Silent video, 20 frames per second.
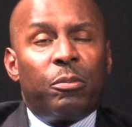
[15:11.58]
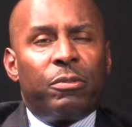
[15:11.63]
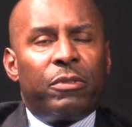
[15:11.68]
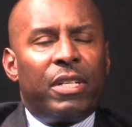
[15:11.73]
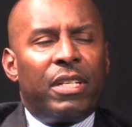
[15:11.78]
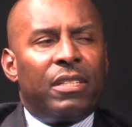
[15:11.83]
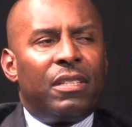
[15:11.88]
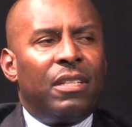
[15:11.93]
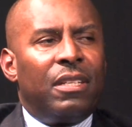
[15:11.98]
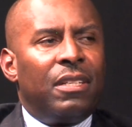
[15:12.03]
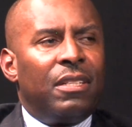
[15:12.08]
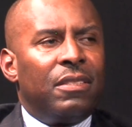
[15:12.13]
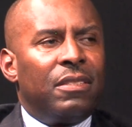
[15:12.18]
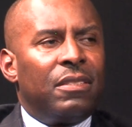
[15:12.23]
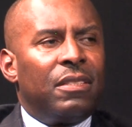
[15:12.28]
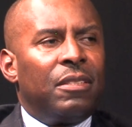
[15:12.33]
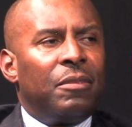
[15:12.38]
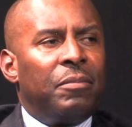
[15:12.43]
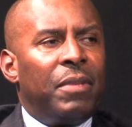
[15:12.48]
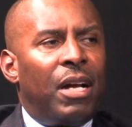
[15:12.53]
rate is
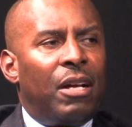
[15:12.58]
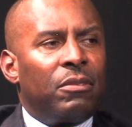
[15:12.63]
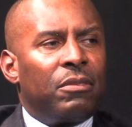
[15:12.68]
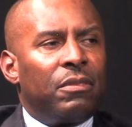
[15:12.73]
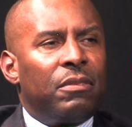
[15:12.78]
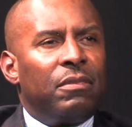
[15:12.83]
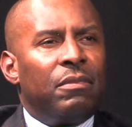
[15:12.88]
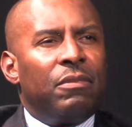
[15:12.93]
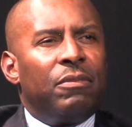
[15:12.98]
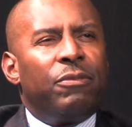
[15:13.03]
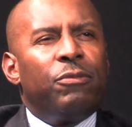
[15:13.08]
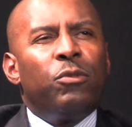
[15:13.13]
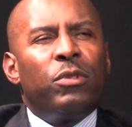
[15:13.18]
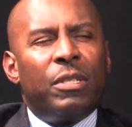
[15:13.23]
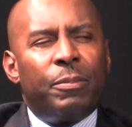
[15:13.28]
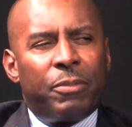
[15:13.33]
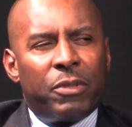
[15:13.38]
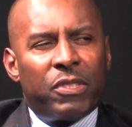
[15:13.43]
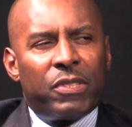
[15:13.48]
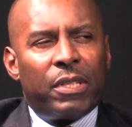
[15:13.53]
about
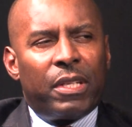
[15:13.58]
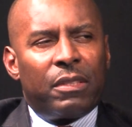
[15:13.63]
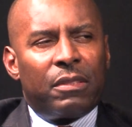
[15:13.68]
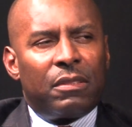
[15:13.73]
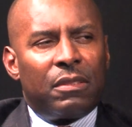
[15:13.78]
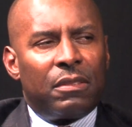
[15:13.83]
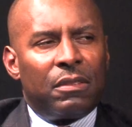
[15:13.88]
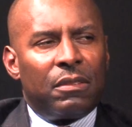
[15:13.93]
40%.